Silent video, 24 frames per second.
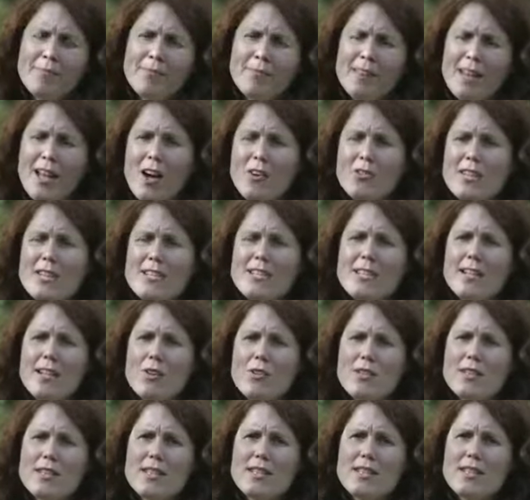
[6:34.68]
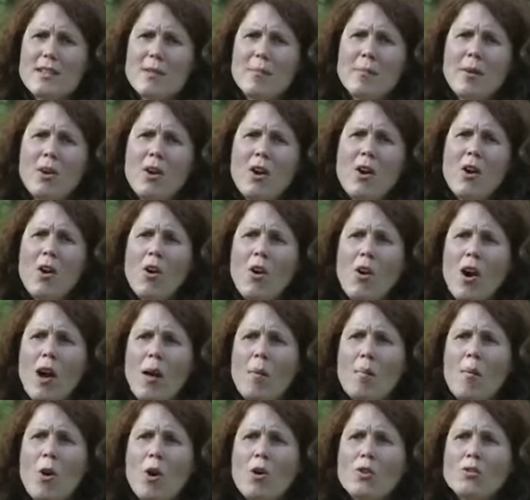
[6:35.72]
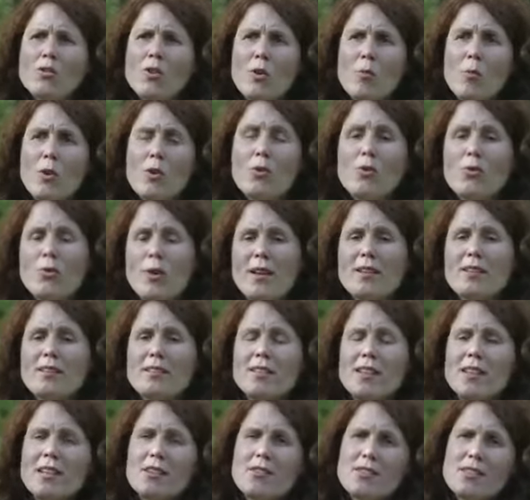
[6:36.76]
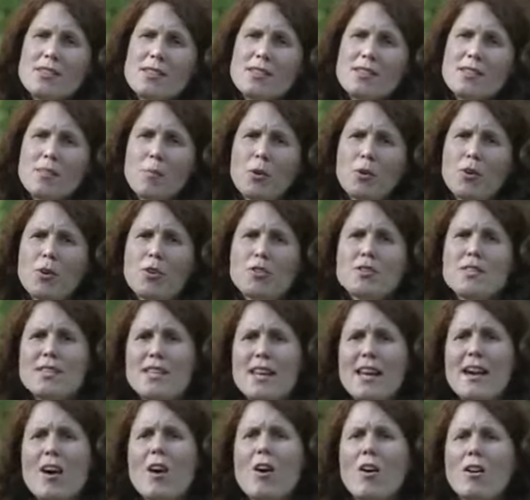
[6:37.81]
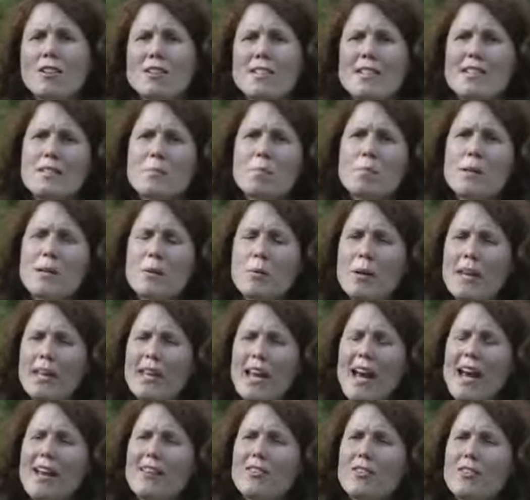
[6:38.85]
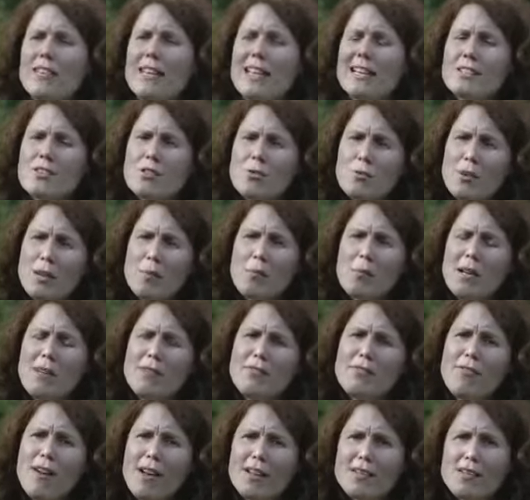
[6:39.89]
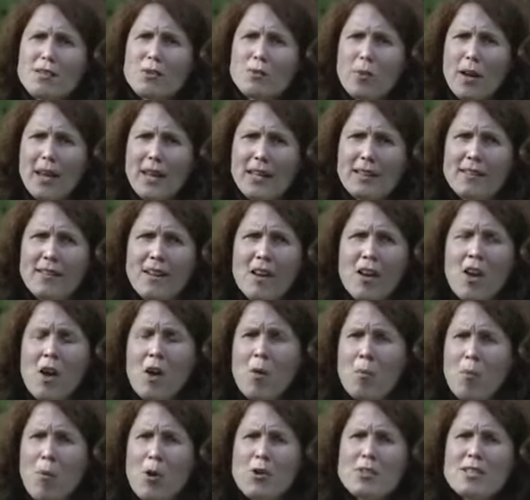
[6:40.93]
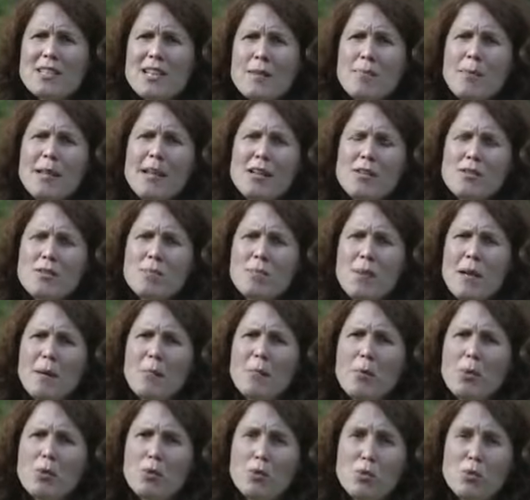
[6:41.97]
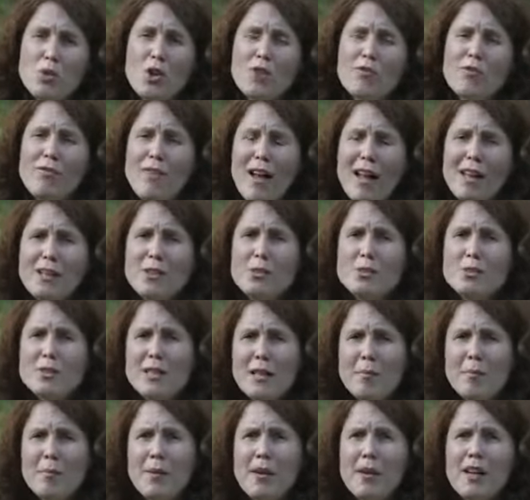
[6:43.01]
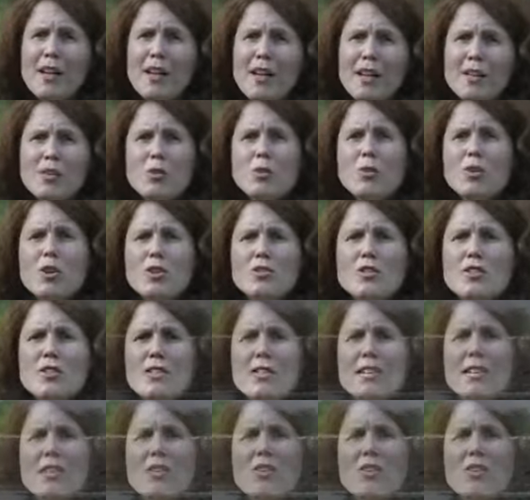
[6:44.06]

Now, these ecosystems are among the most threatened ecosystems on Earth. They are disappearing at an extremely fast rate, mostly because people do not value them and do not see